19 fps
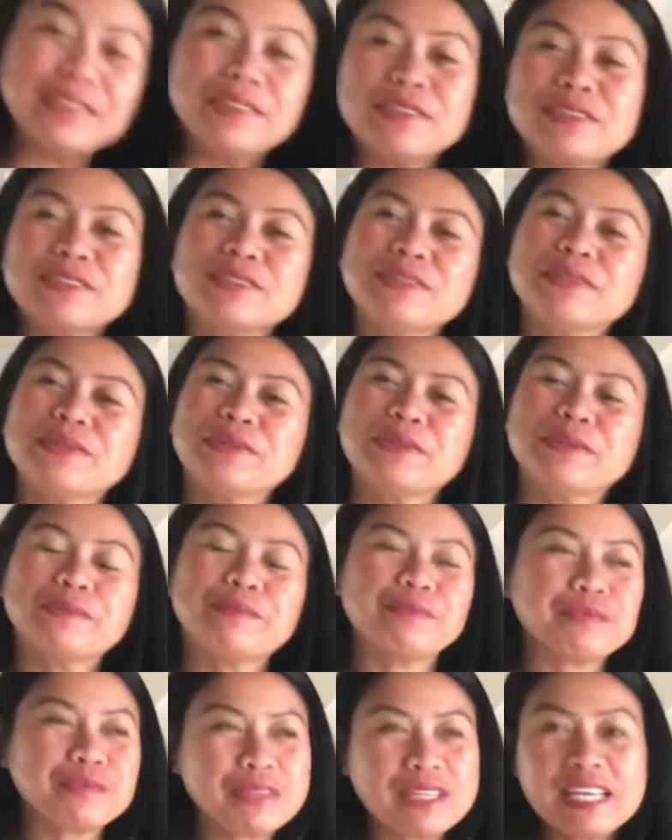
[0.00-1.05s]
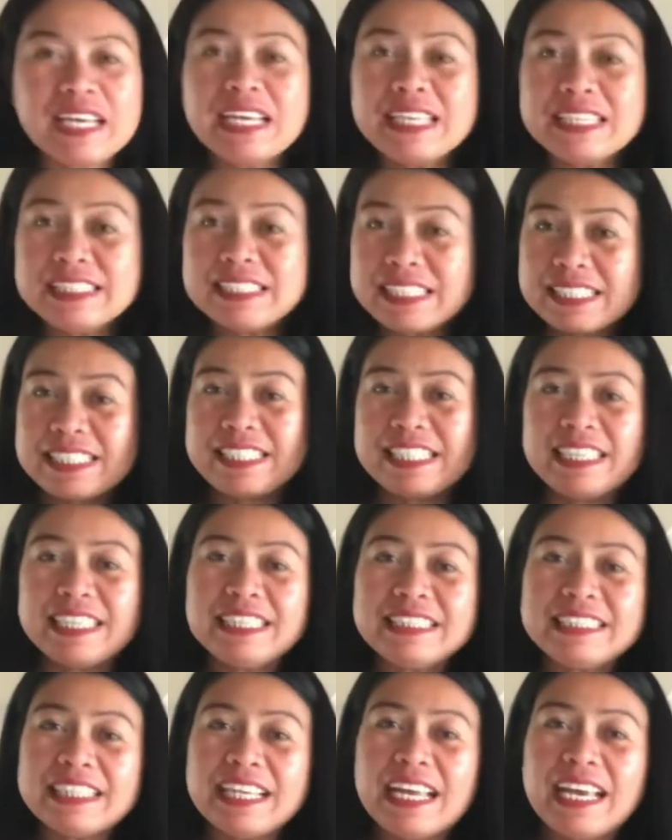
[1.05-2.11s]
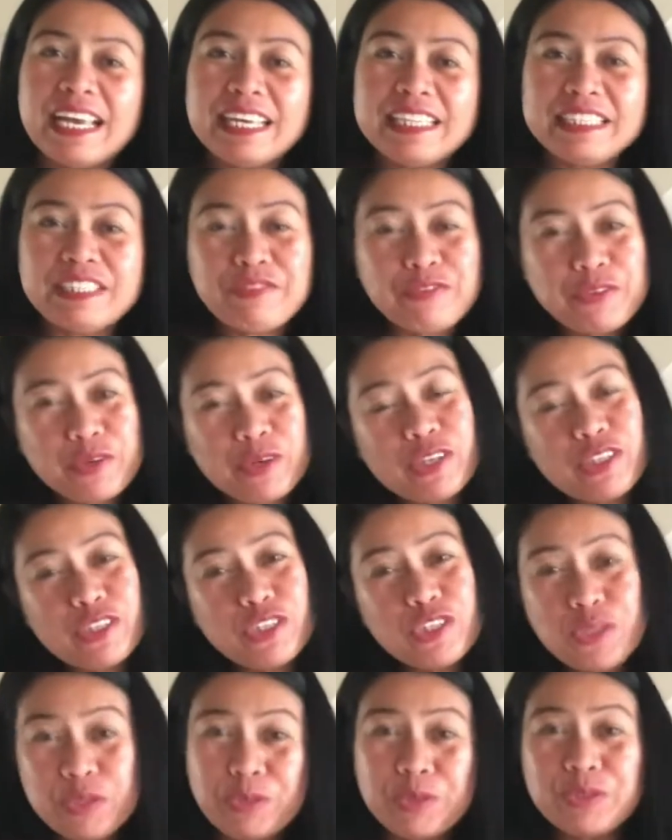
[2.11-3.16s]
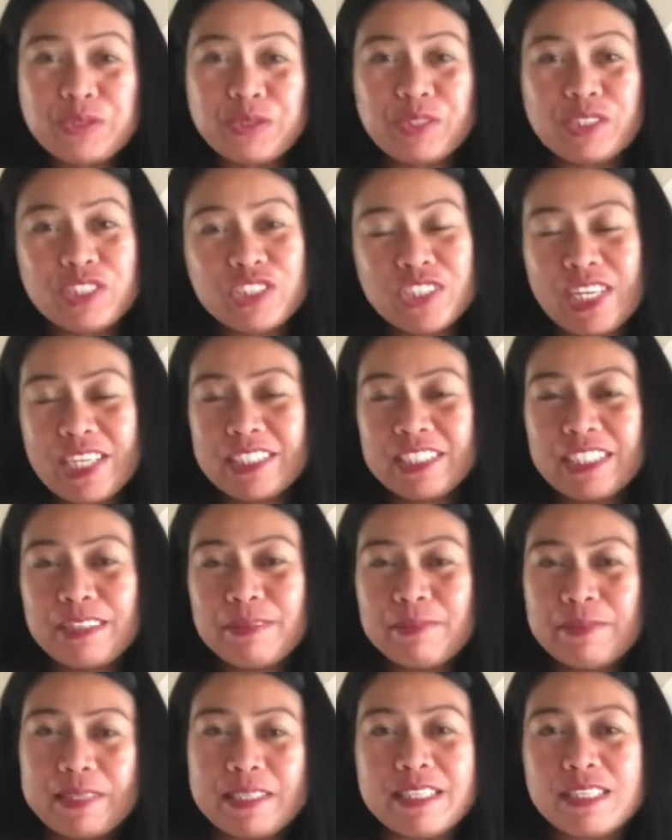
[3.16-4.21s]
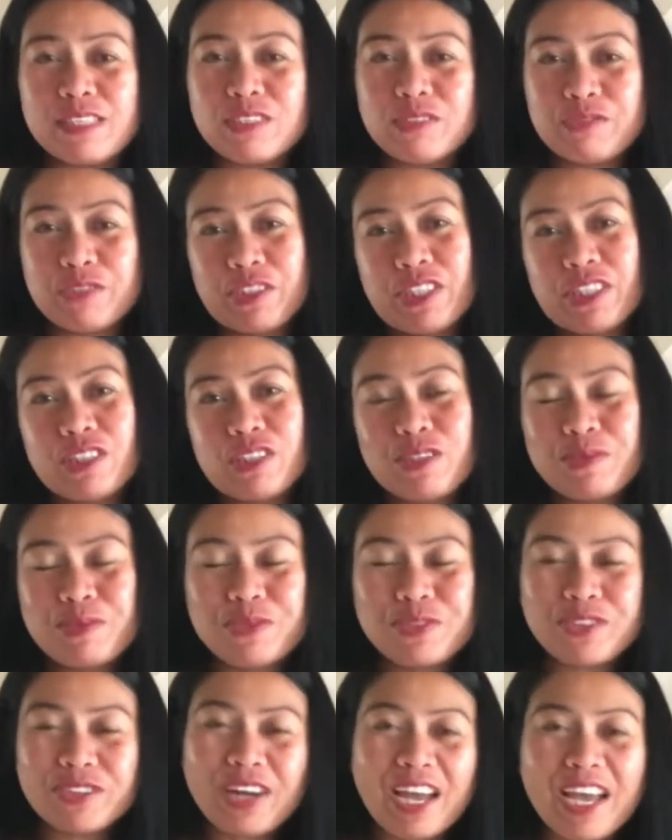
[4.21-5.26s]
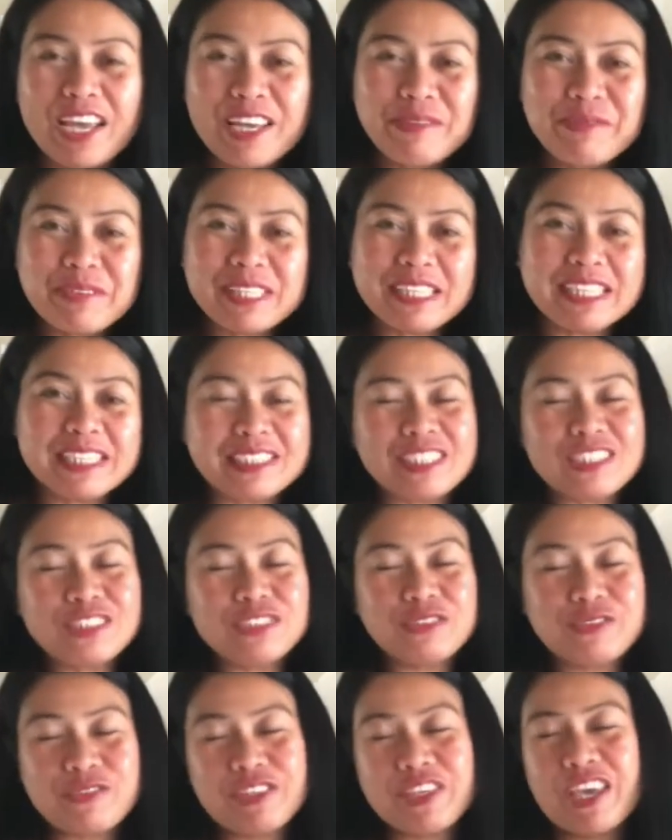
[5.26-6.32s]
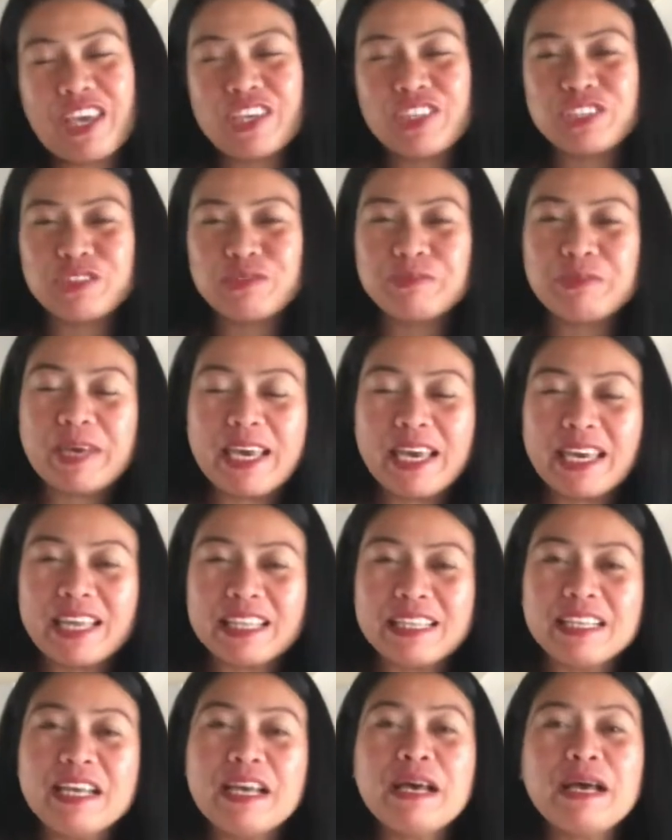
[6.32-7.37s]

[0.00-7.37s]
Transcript: So, that's it. And if you are new to our channel, please don't forget to subscribe. Click that notification bell.